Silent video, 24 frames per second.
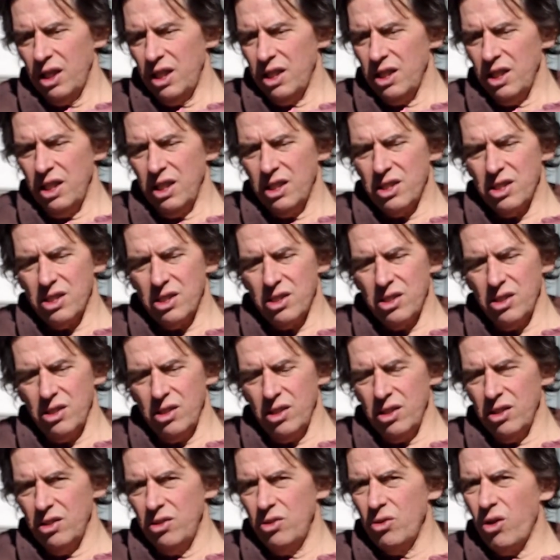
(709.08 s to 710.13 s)
it's
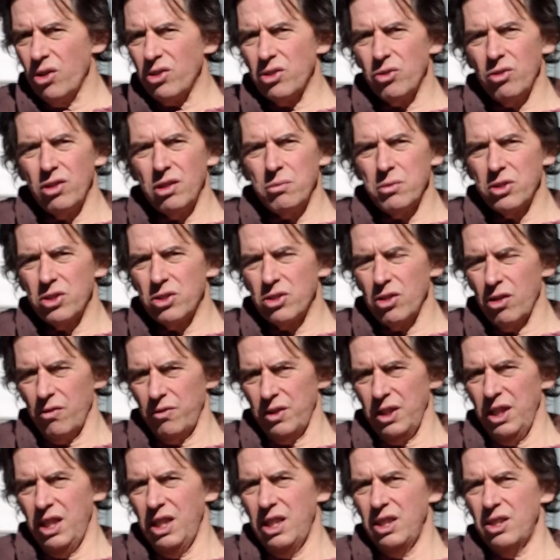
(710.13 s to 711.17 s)
not doing them a service.
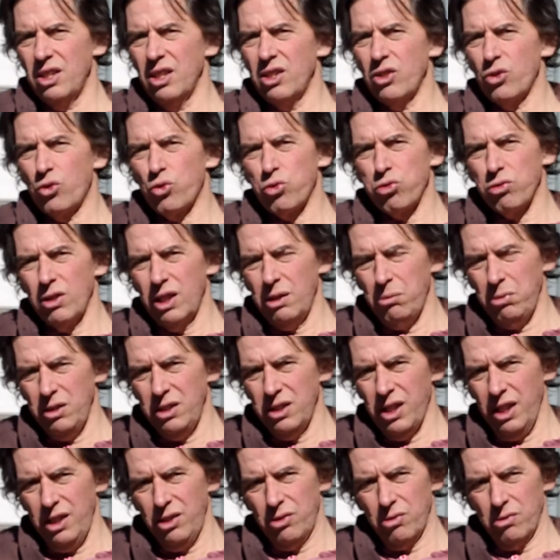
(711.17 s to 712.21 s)
It is incredibly
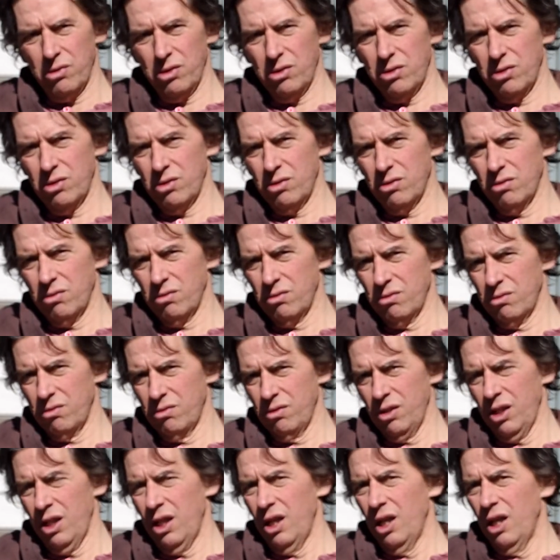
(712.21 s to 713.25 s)
dangerous.
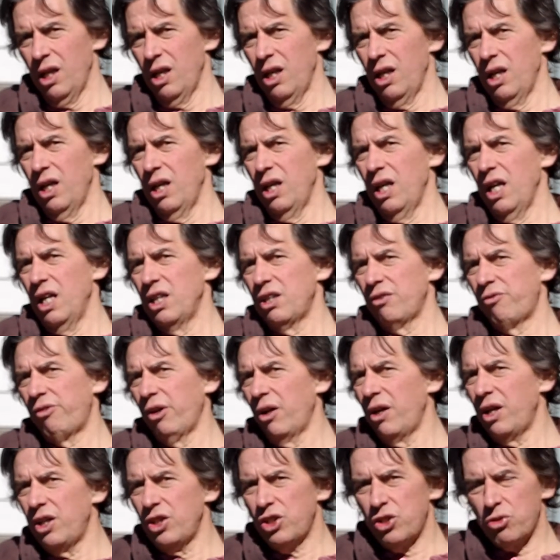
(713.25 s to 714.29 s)
It's
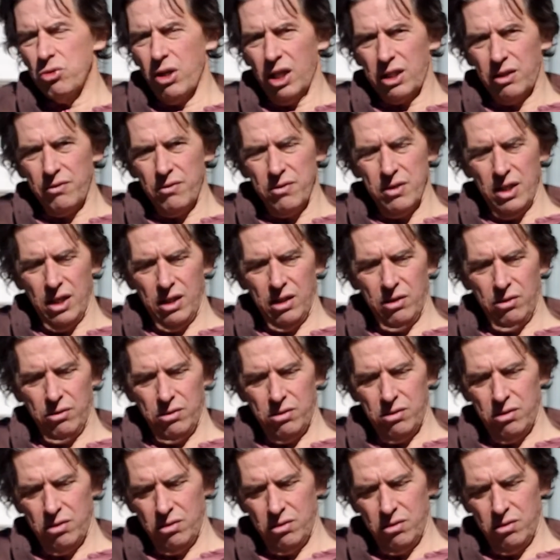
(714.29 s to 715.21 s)
very destructive to their health.